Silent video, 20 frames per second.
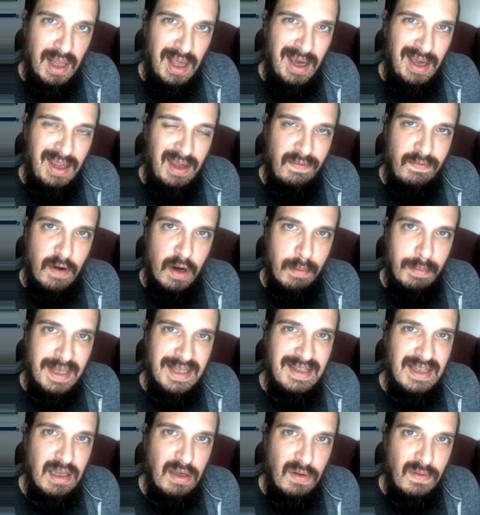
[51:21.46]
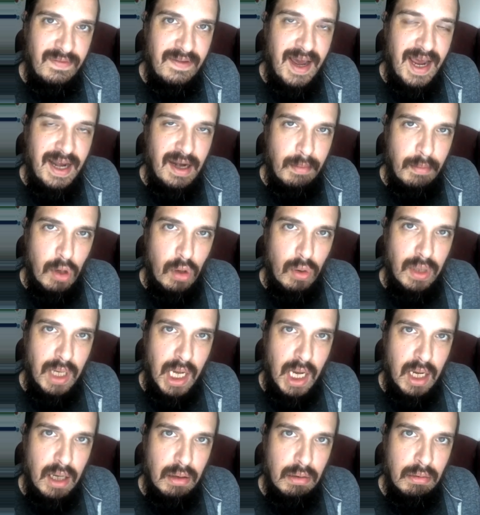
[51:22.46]
Any pharmacy you find
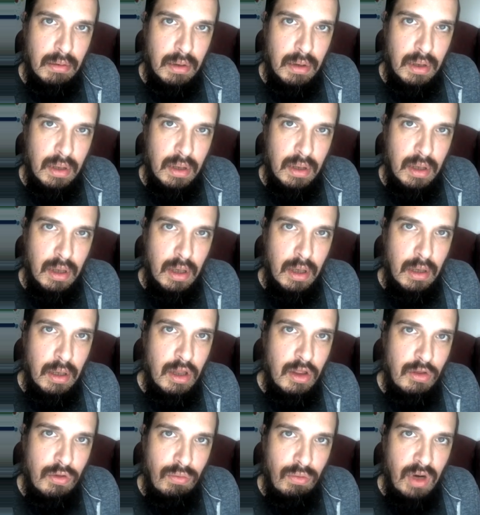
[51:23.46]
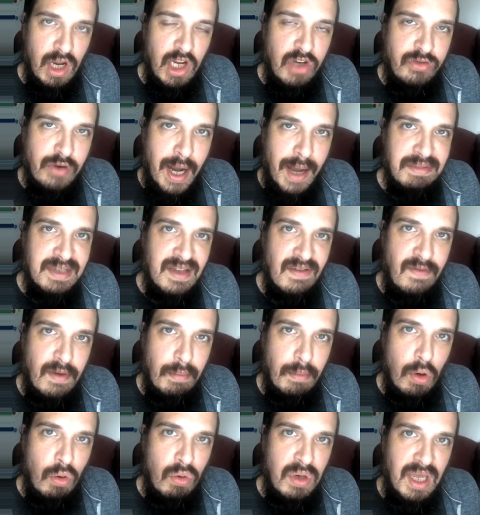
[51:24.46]
ammonia. 3 drops of
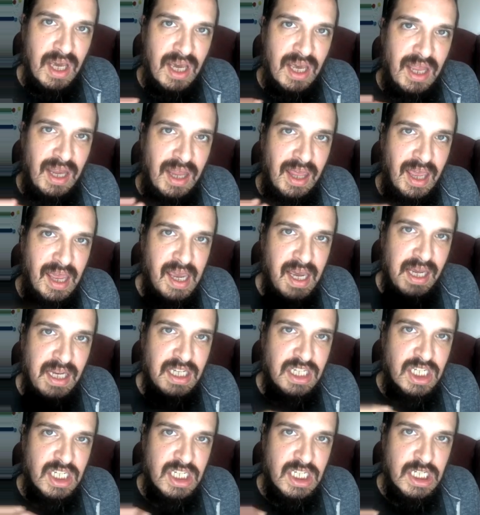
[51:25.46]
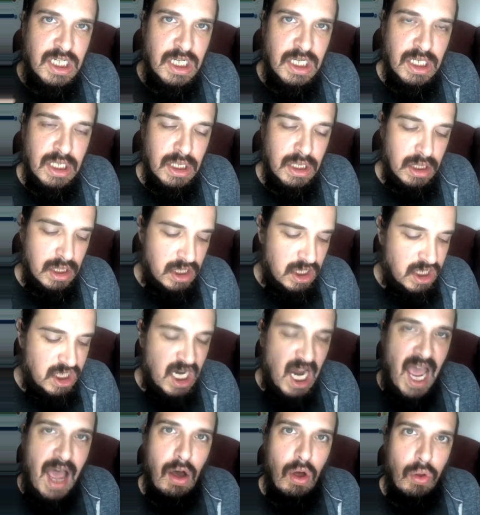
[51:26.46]
ammonia in each
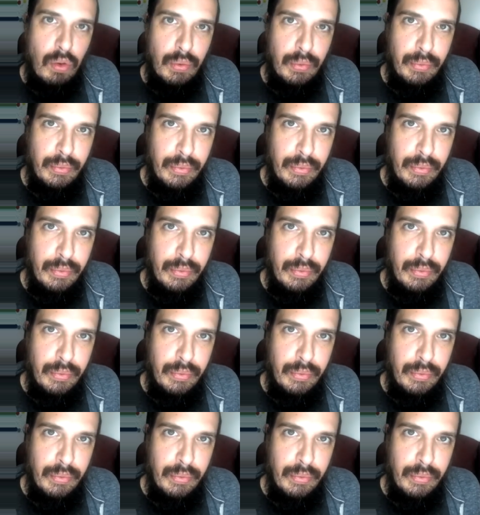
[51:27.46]
shell.